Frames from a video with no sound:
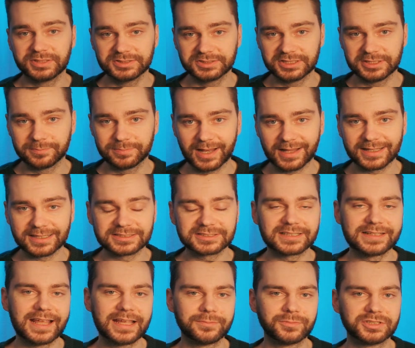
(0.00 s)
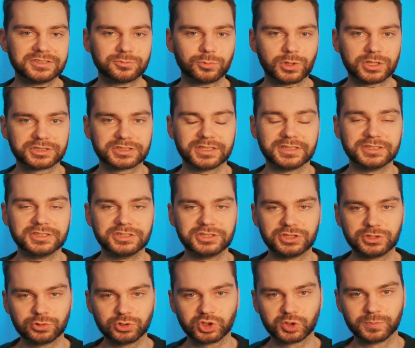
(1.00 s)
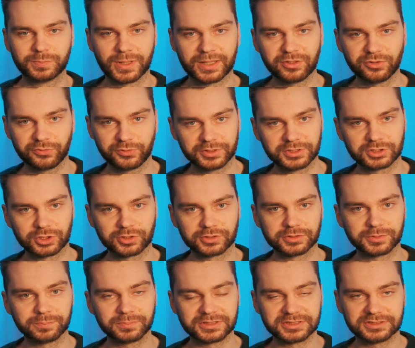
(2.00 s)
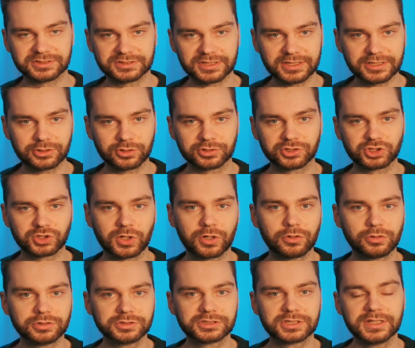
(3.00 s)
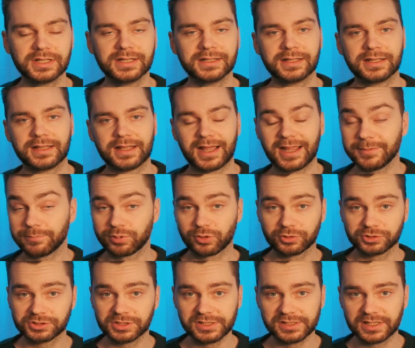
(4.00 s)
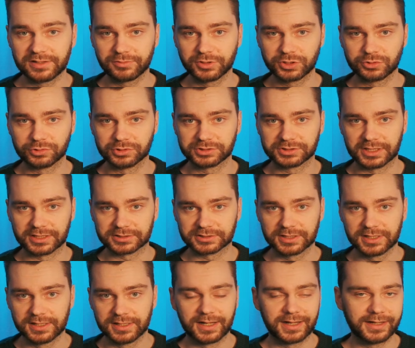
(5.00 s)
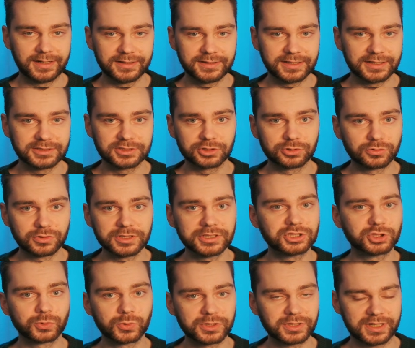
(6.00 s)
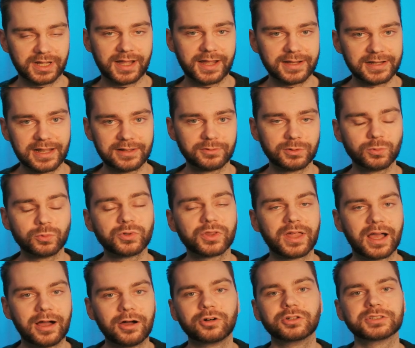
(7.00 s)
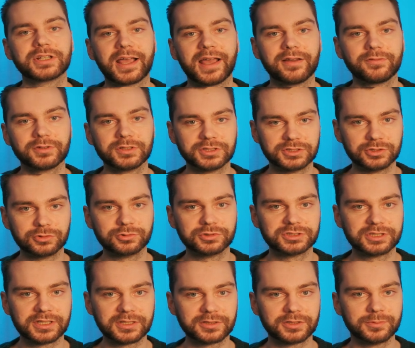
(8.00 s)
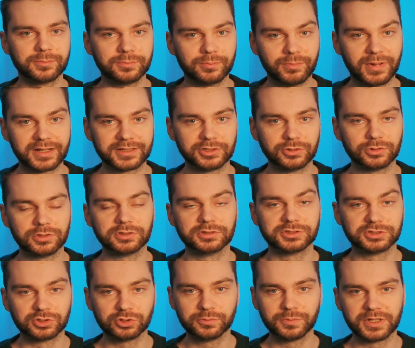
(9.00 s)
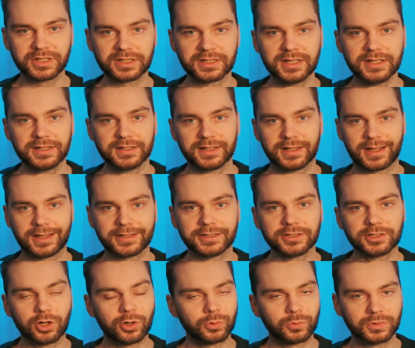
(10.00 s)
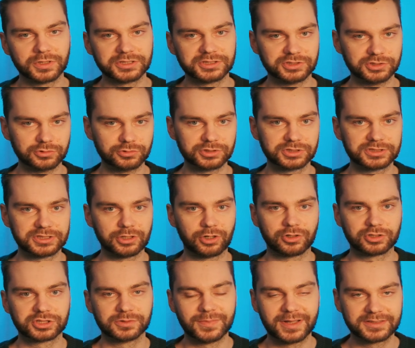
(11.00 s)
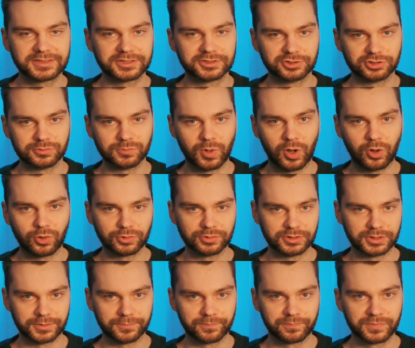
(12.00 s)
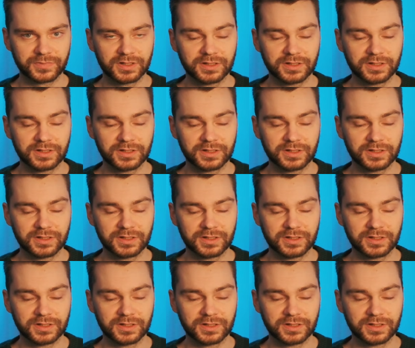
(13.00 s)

PC players claim this was a huge benefit on the PC controls. I personally never used that. I got to reach a really high level without ever using manual zooming. I always used the automatic zoom only.